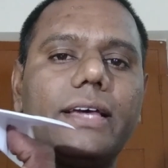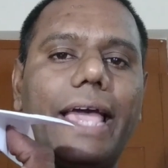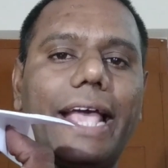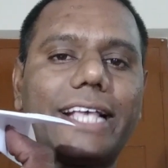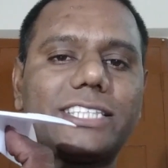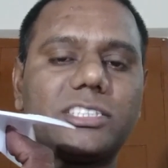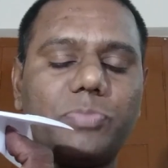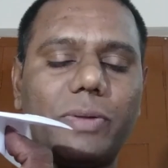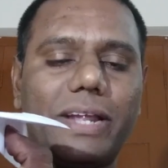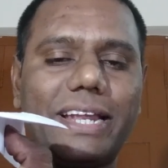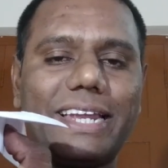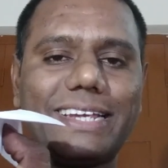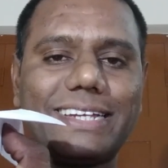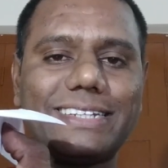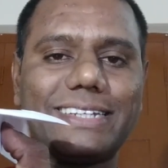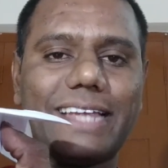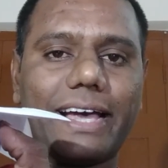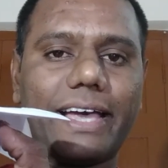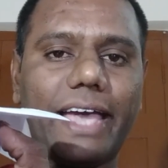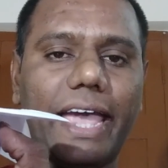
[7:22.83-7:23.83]
Explaining
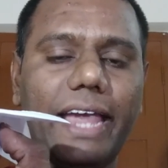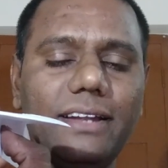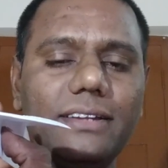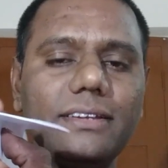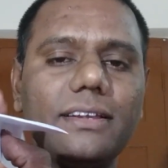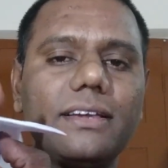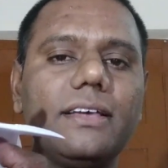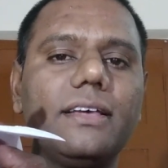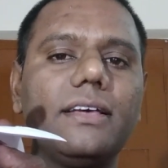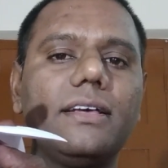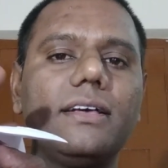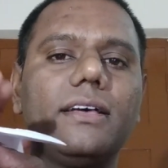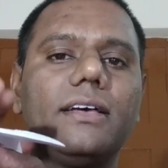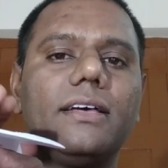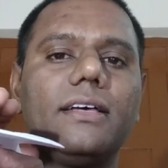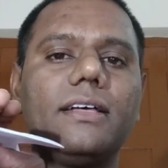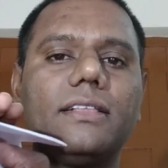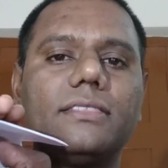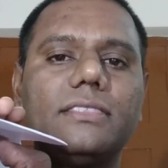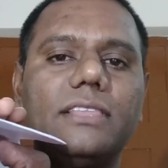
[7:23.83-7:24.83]
it again,
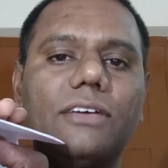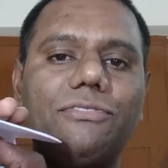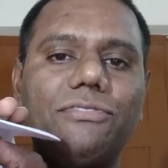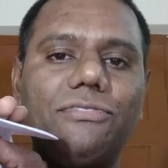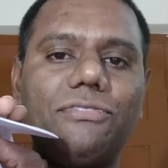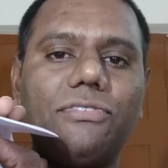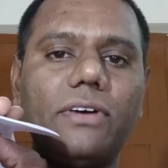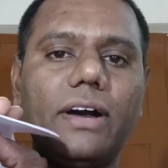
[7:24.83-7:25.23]
the